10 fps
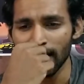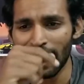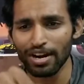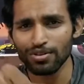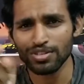
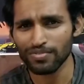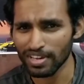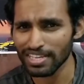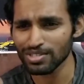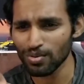And also, if you
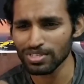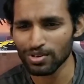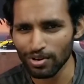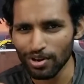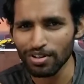guys know what's
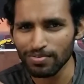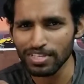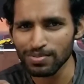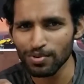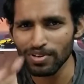going on with
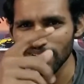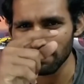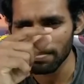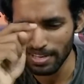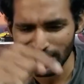this
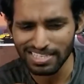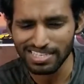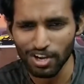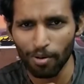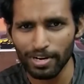movie, please
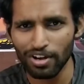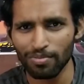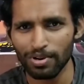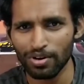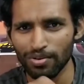comment
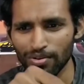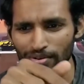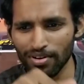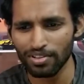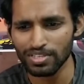down
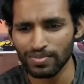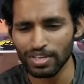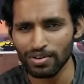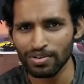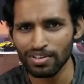below on this
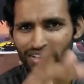video